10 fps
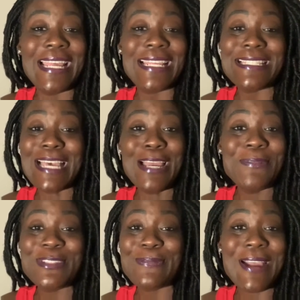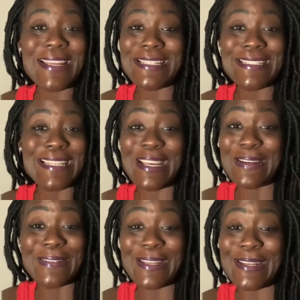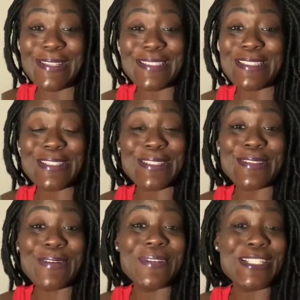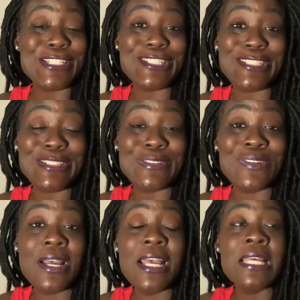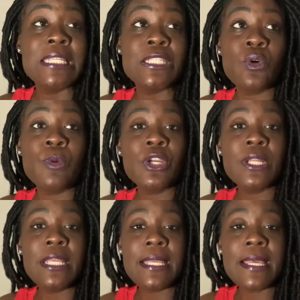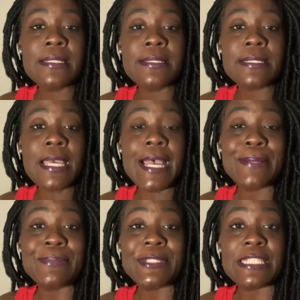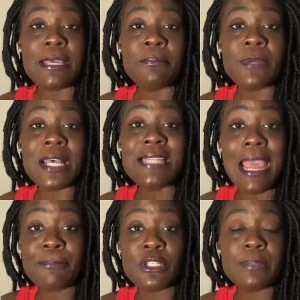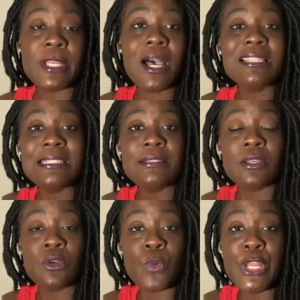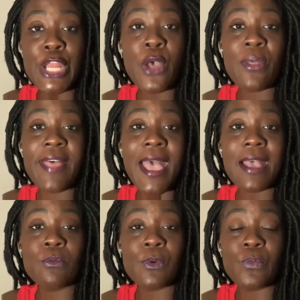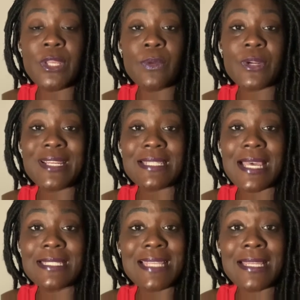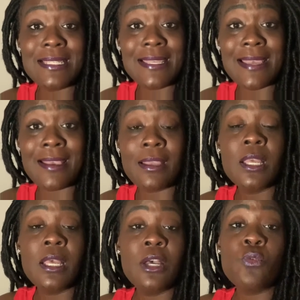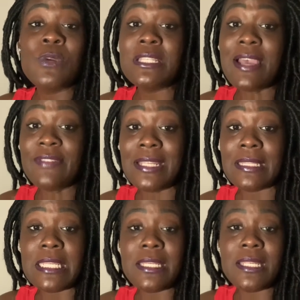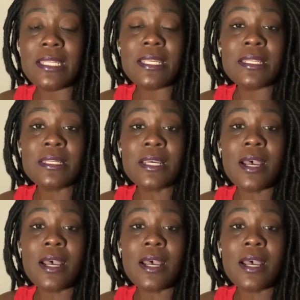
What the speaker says: time is winding down and it's just so much to do. So we're going to get some adapters, because we know that when we were in Tanzania, we definitely needed